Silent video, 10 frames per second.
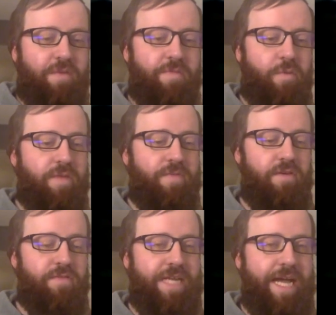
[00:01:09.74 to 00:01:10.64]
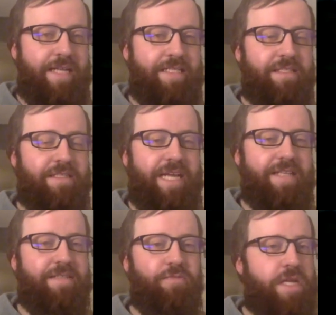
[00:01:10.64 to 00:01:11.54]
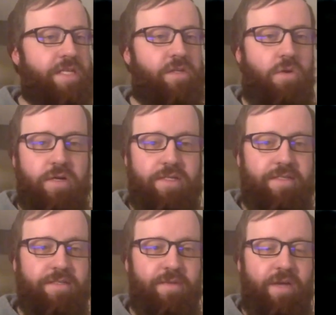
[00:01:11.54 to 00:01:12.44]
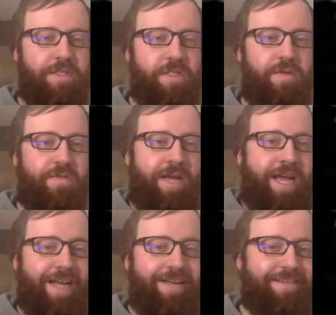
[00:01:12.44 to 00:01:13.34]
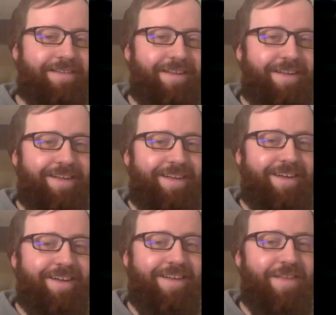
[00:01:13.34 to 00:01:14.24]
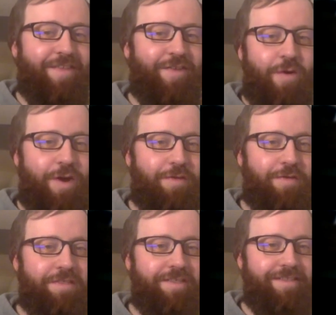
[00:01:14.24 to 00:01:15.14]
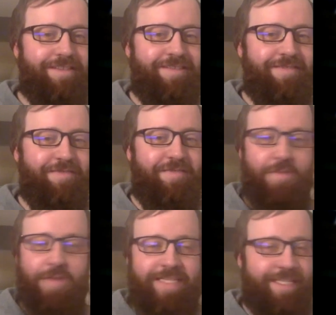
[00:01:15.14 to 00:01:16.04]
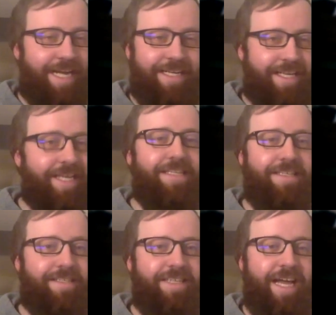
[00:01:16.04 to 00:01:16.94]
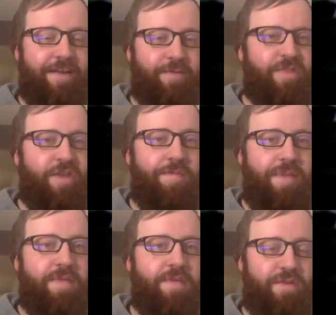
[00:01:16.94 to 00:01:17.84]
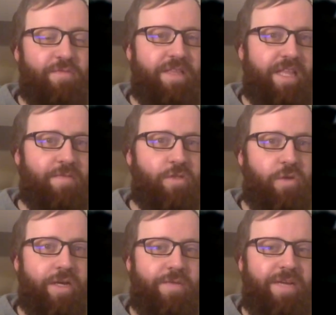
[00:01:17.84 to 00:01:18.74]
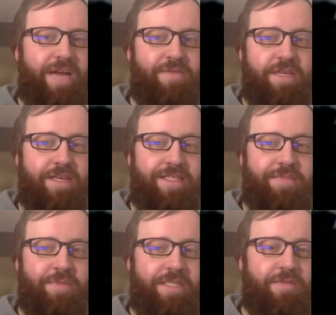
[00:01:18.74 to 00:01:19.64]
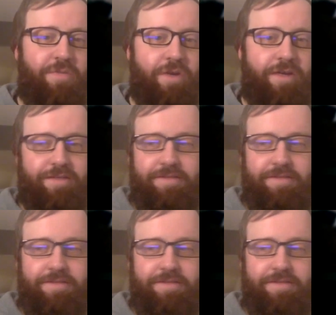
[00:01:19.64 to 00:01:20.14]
from the point of view of dads. That's run its course. We also have had a another co-host who hasn't had kids yet. We thought maybe if we, we let him join, he would have kids, but it well, didn't work.